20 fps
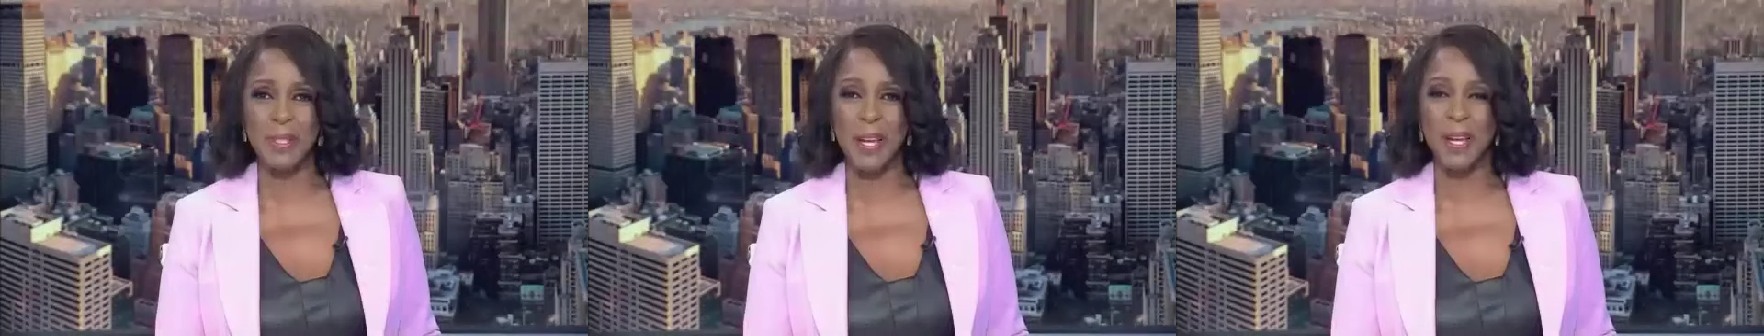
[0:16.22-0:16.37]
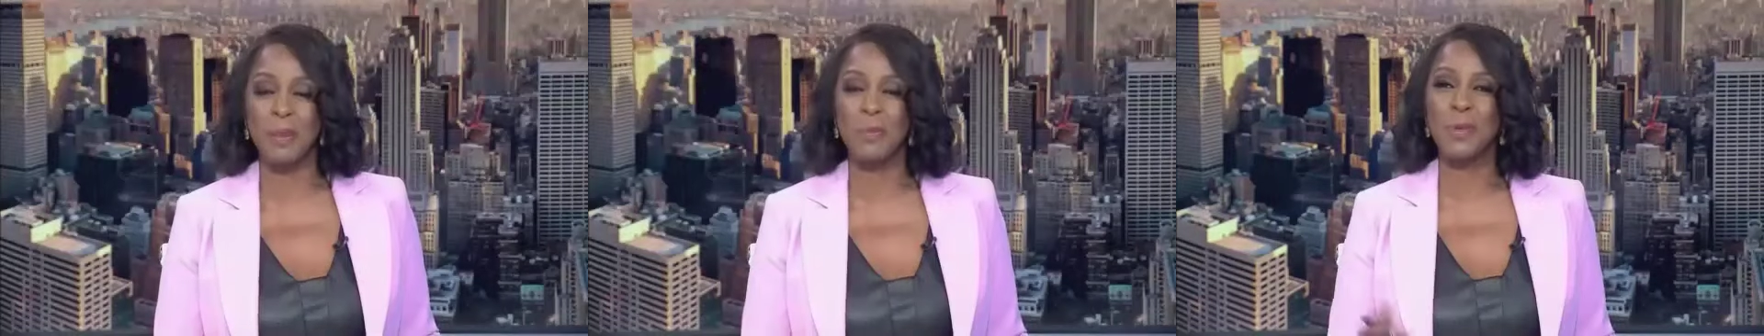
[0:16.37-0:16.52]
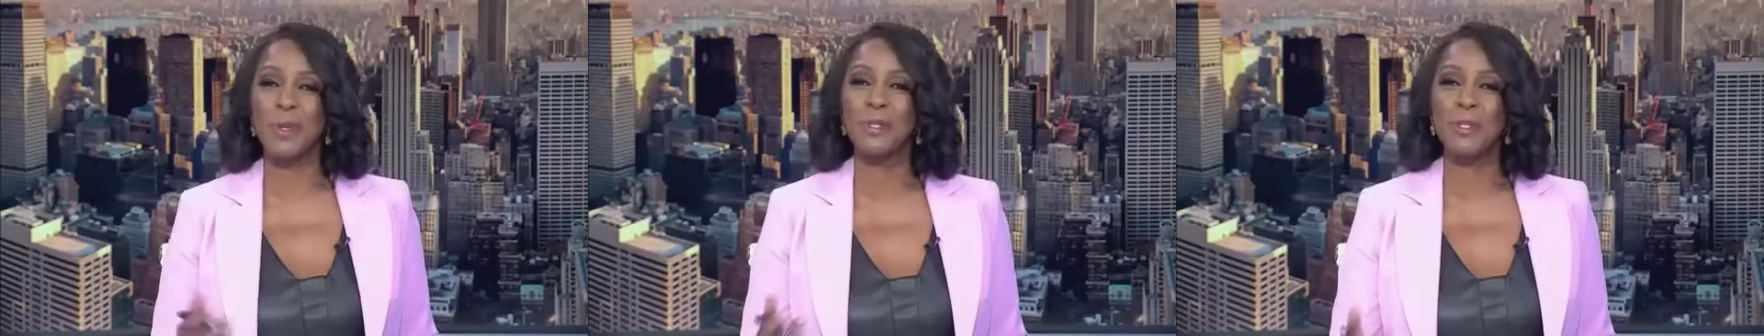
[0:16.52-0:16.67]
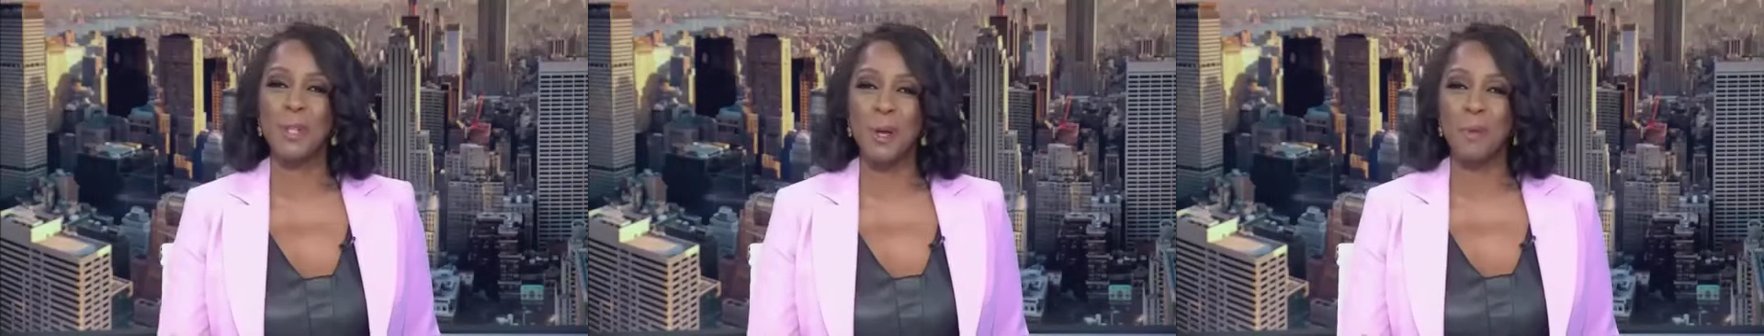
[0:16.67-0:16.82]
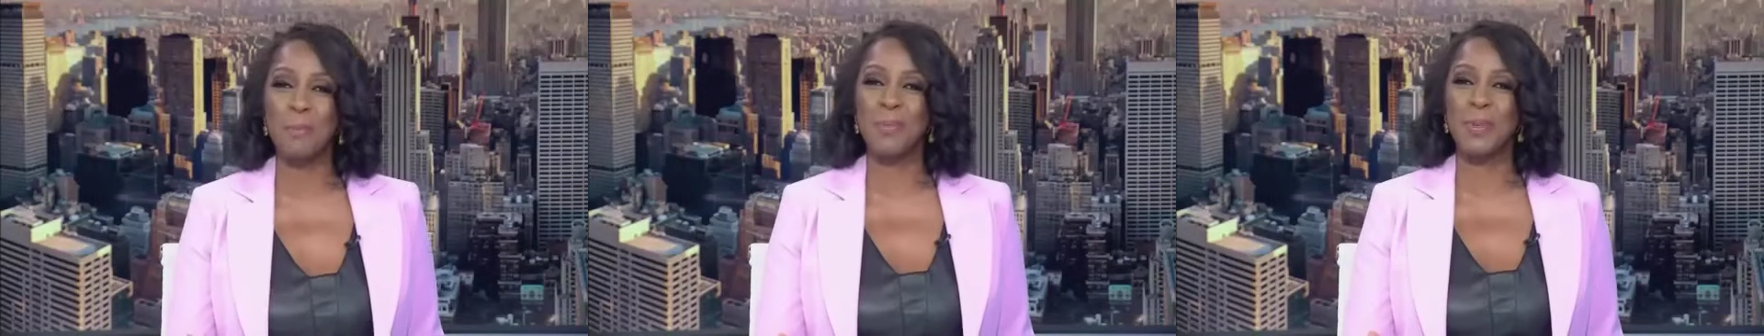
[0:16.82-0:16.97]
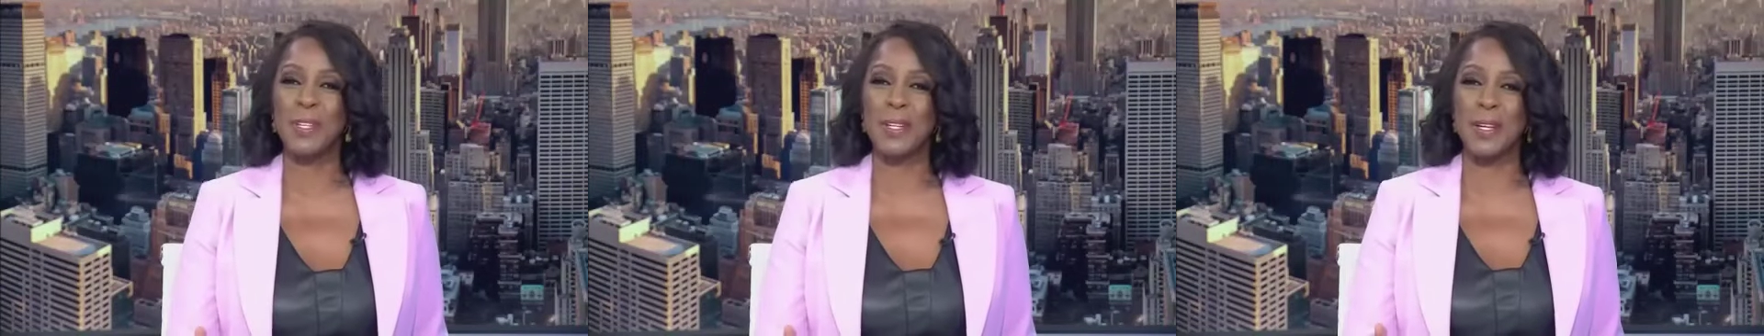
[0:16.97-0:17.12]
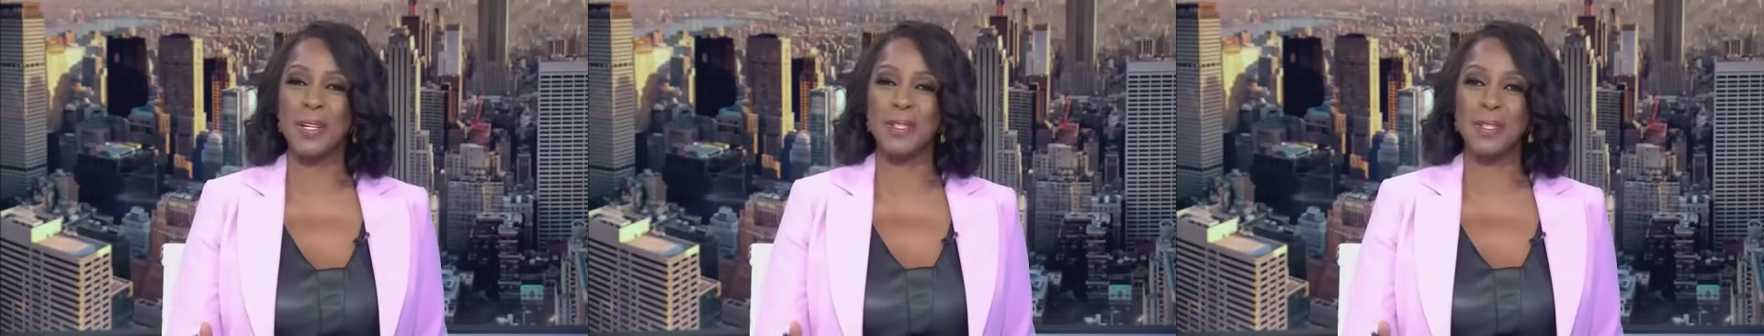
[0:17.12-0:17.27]
Day. And we're so
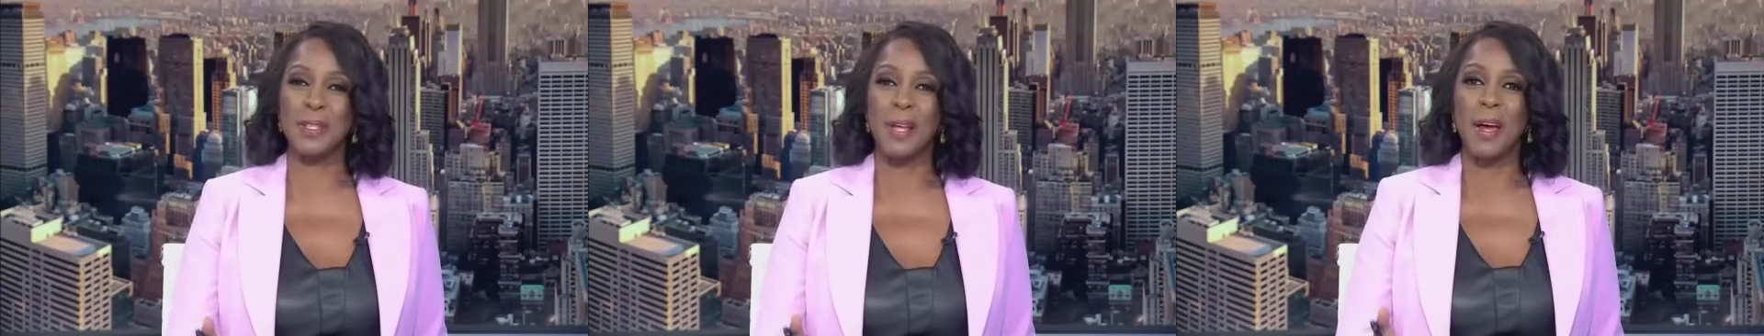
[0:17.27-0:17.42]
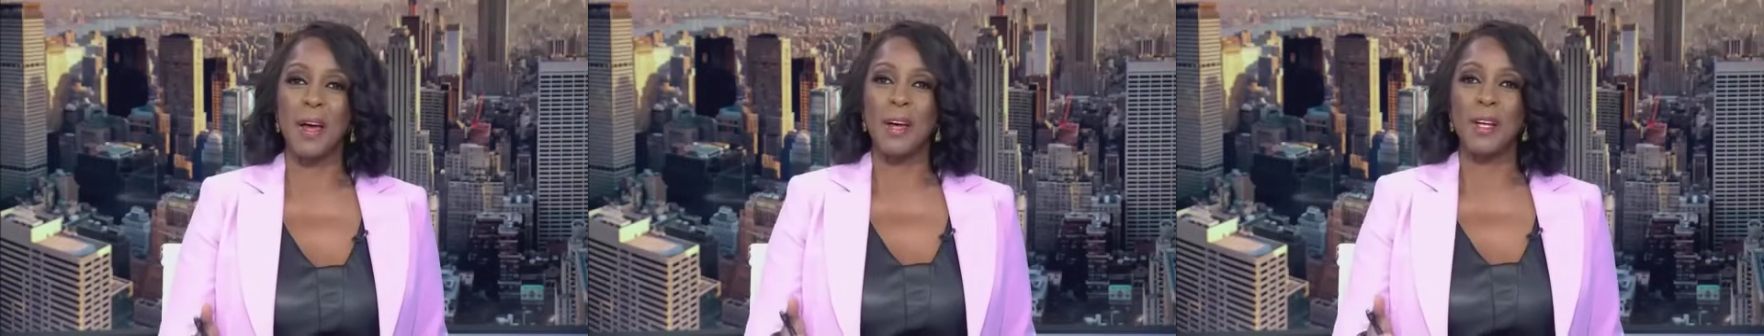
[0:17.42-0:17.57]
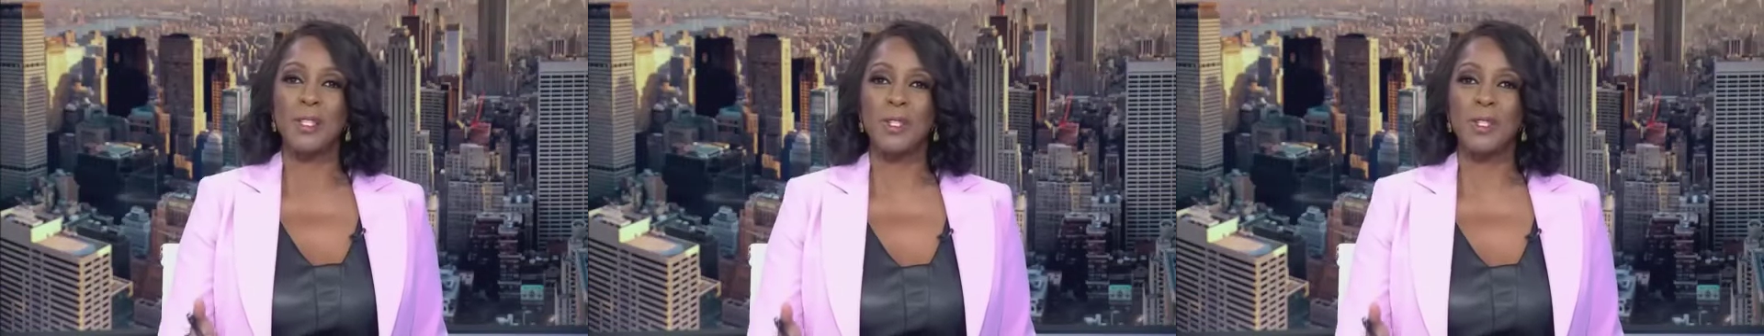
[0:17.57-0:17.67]
pleased